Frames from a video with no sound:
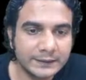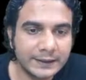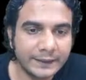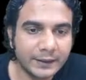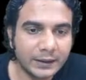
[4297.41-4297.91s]

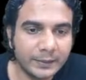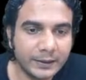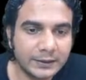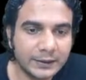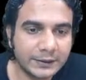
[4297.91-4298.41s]
Seven
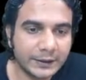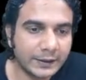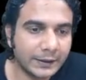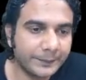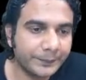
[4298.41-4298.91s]
elements in
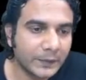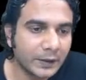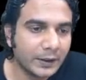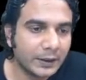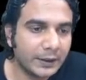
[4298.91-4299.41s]
set A.
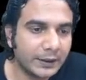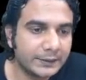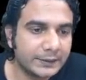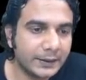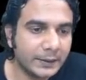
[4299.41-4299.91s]

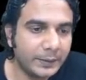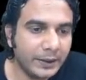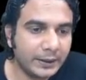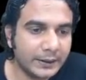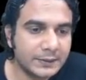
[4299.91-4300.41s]
And set
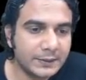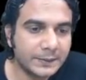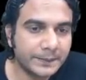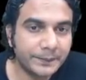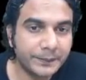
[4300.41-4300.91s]
B has
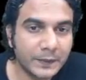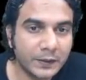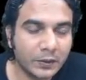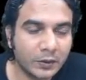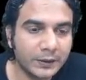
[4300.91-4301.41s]

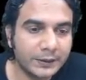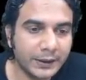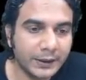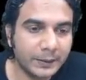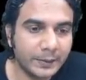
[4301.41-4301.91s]
only
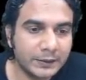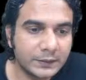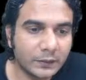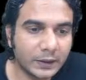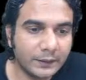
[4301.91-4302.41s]
three
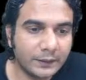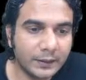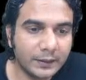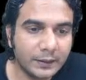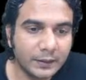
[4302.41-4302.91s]
elements,
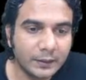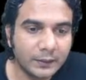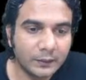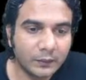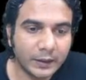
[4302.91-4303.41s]
y1,
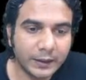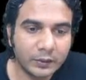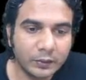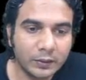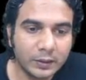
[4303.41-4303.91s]

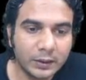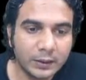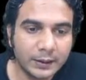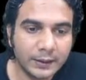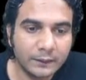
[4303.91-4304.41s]
y2,
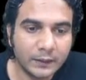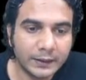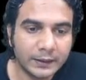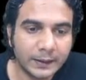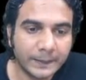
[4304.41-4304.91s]
and
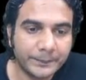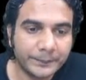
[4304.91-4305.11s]
y3.